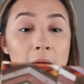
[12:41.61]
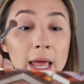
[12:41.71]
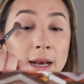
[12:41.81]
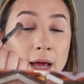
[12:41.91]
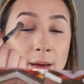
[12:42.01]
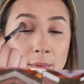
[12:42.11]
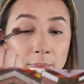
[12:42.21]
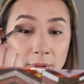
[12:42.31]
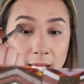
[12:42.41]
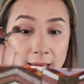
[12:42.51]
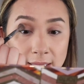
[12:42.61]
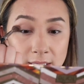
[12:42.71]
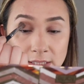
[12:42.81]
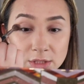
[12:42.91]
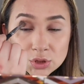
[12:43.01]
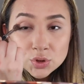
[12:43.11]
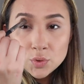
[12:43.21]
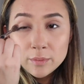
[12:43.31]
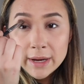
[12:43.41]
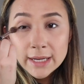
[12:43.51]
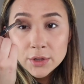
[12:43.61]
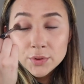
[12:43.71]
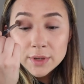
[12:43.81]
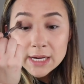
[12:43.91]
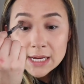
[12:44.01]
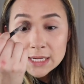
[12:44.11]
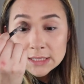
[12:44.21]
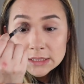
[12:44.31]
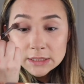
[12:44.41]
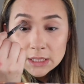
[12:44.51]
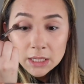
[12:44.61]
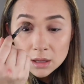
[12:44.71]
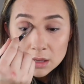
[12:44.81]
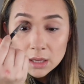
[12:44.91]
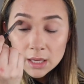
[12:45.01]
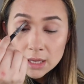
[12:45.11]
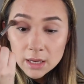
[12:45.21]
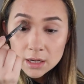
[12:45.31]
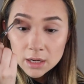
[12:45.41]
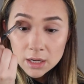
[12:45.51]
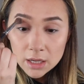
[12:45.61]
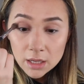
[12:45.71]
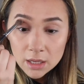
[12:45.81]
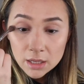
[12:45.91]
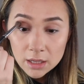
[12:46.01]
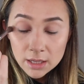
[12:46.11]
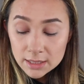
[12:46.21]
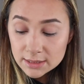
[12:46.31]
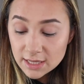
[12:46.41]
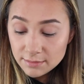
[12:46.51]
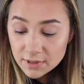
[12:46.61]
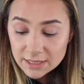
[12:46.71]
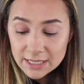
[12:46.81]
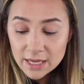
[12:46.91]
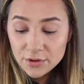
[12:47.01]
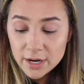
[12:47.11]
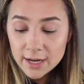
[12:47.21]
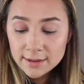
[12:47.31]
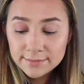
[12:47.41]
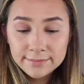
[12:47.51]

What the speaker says: and I'm applying this to my crease, and same thing to the other eye.